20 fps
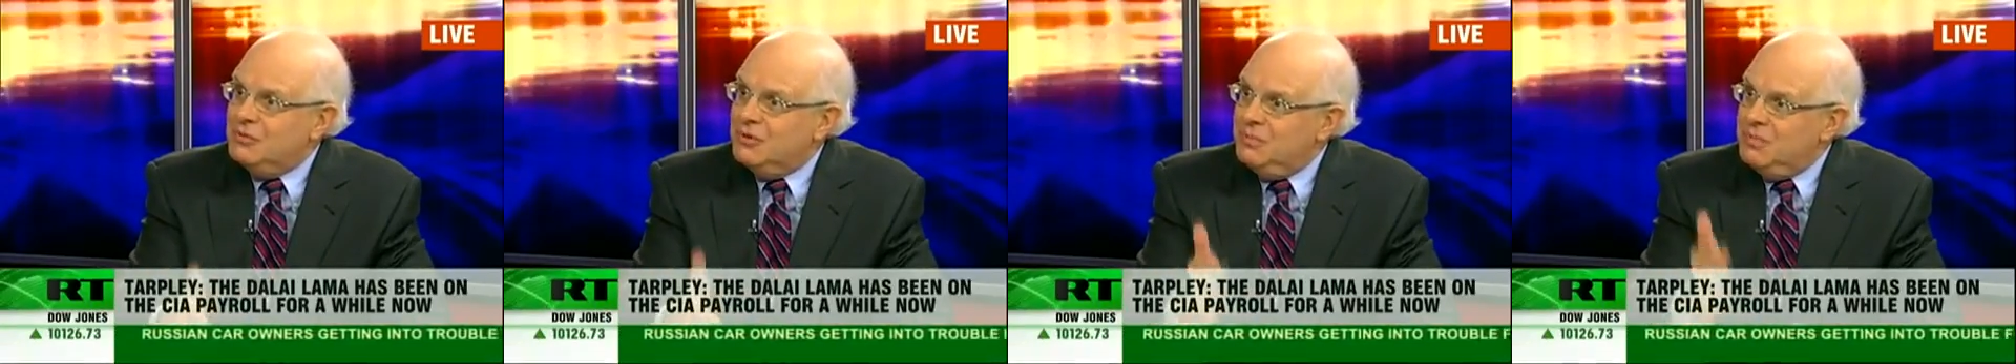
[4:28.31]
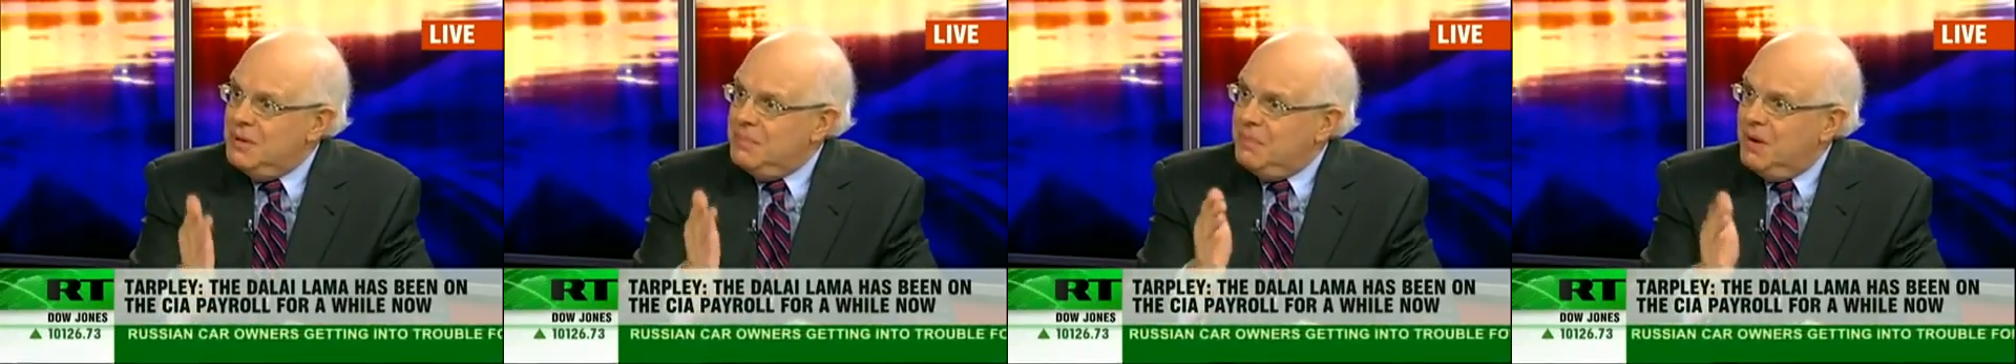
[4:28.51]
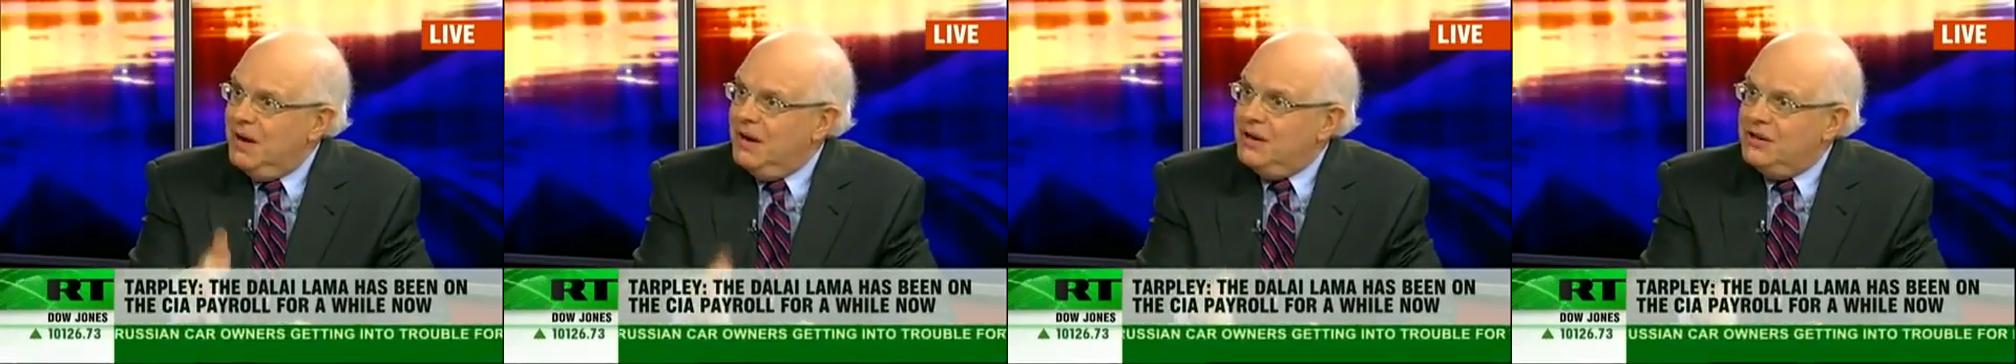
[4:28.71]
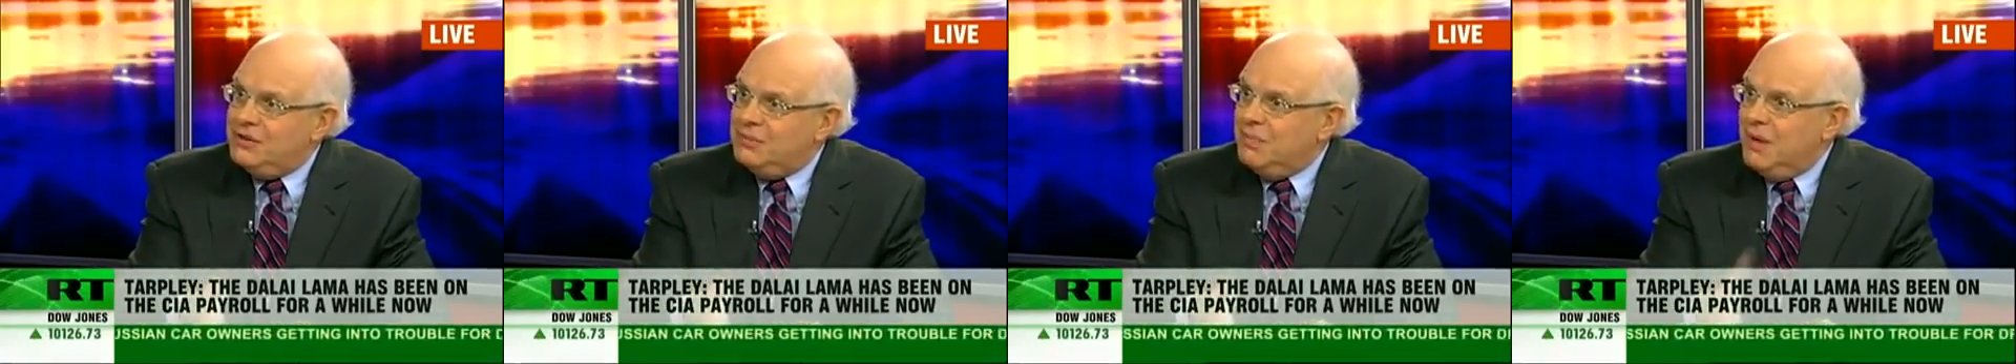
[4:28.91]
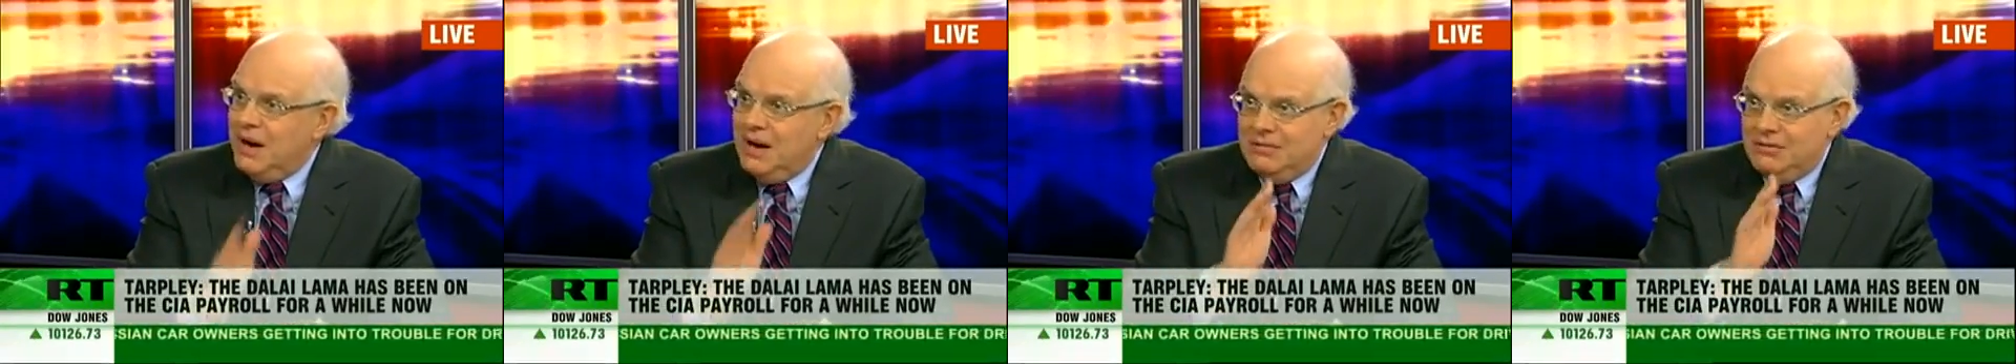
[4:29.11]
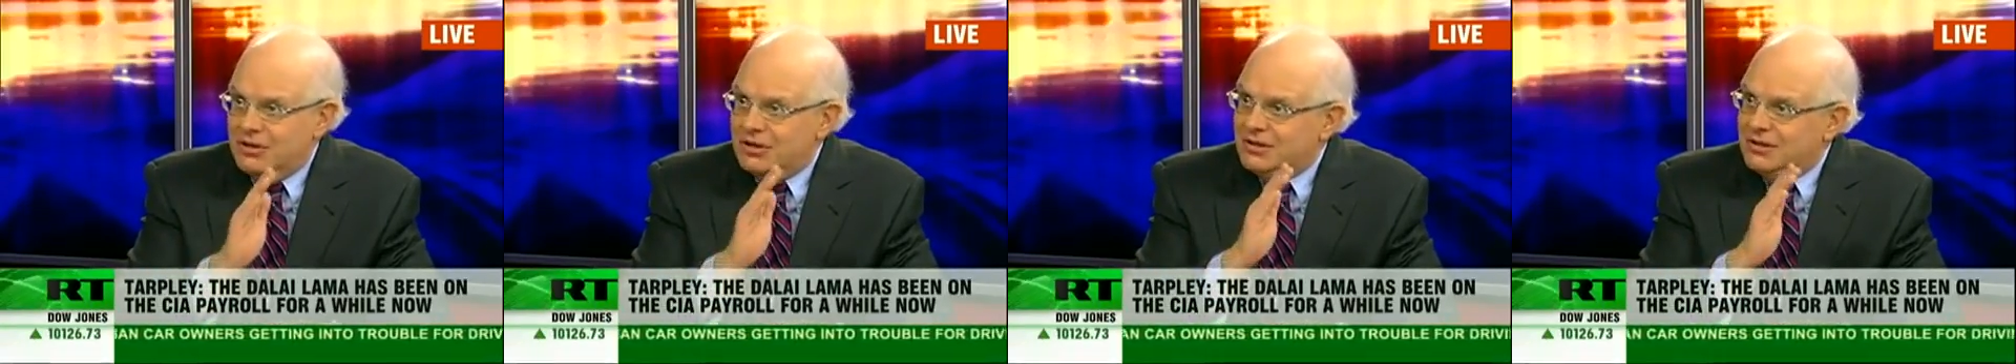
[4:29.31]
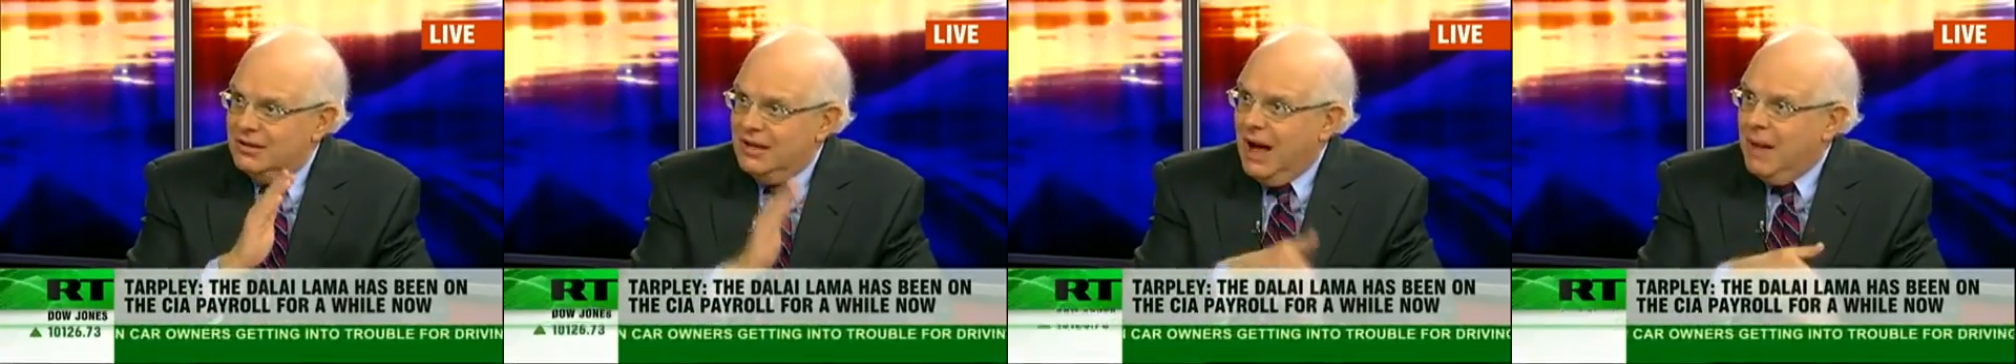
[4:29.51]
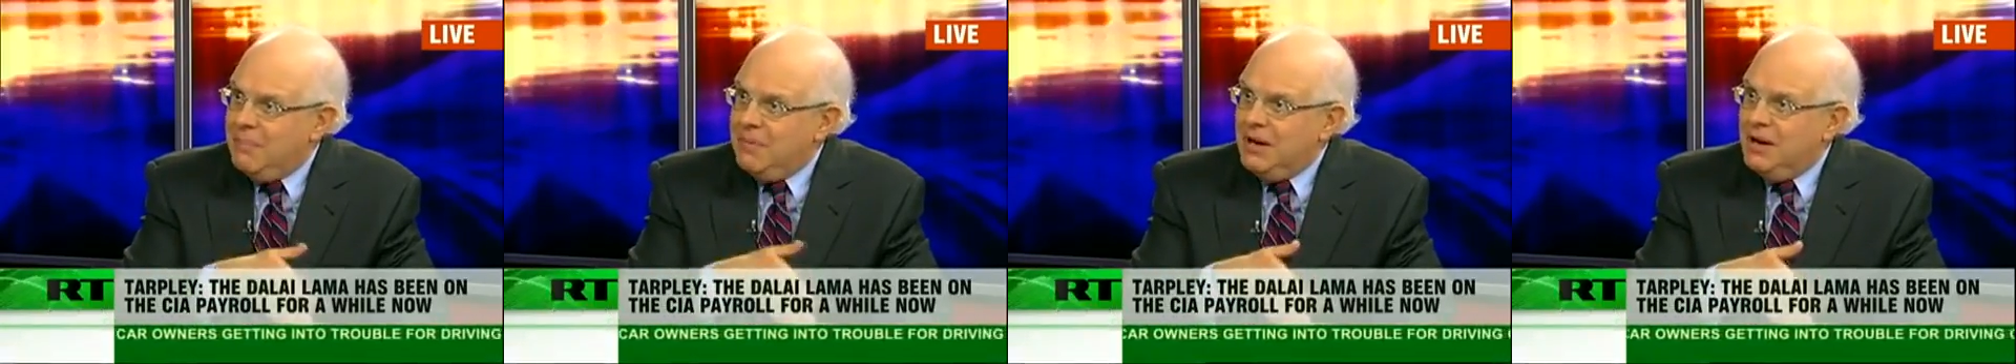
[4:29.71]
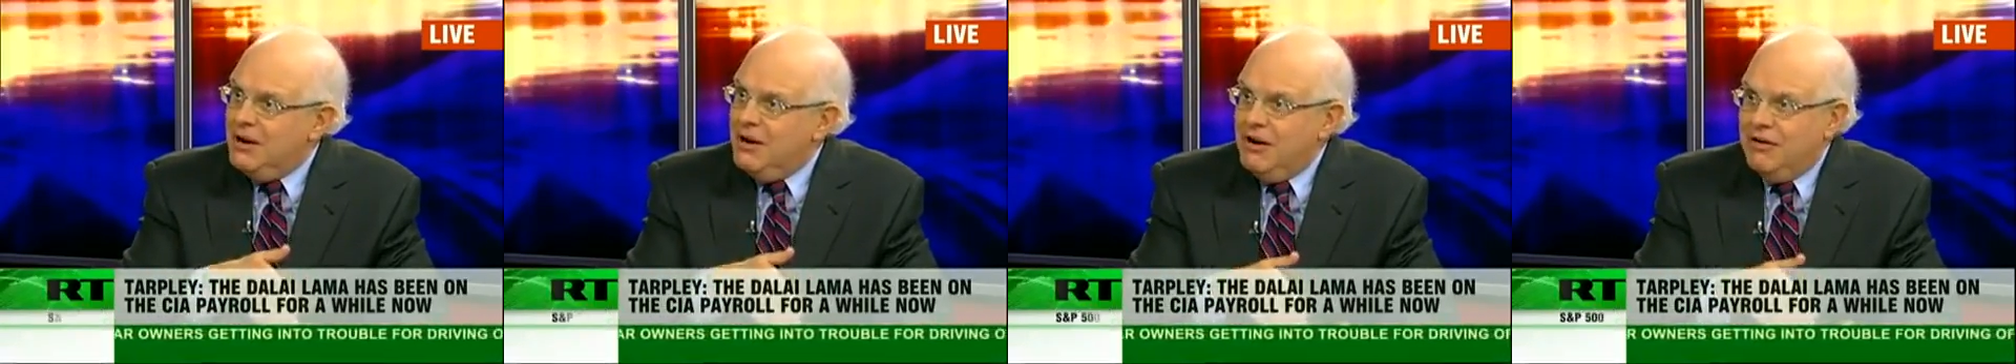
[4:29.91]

would be punished by just lopping